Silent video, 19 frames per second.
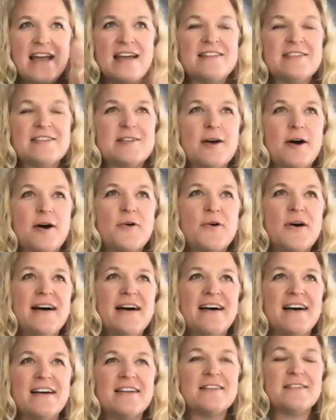And so,
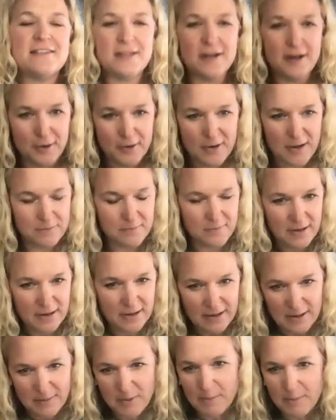you know,
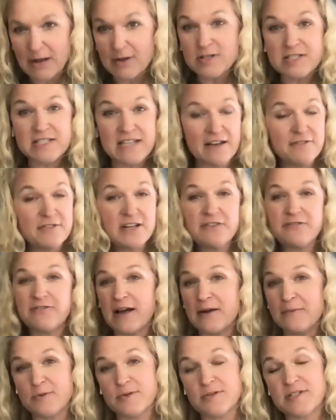I'm about
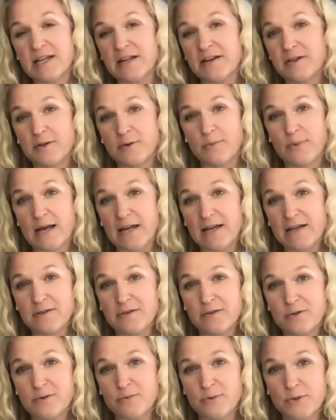75% of the way
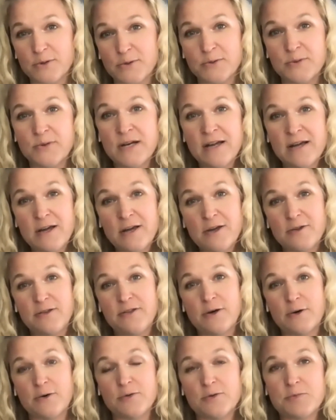through
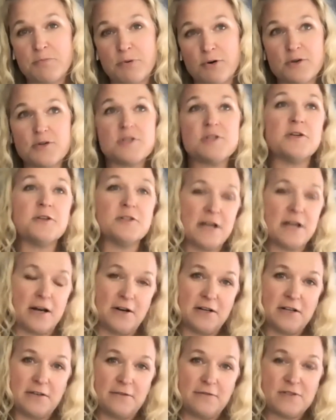those personal
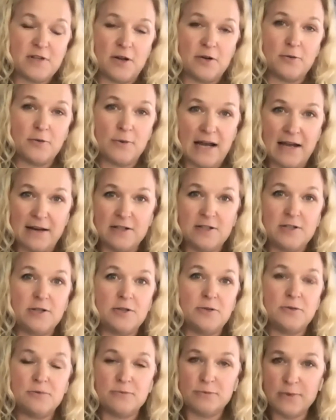narratives on
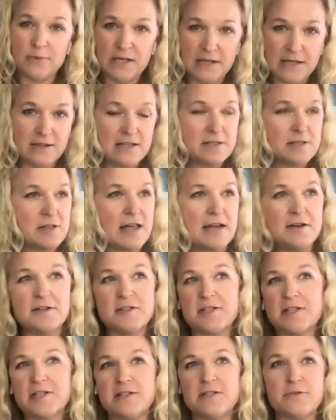gratitude, reading these
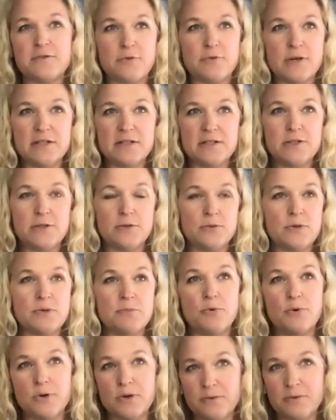letters kids have written to
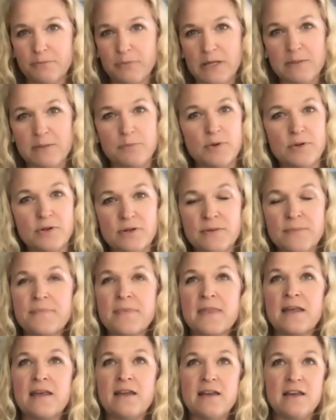important people
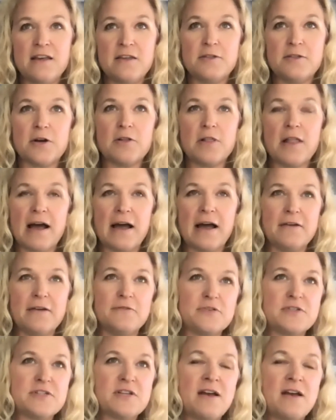in their
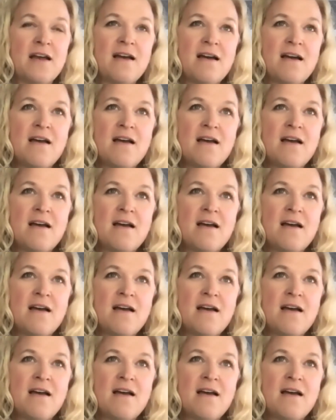lives.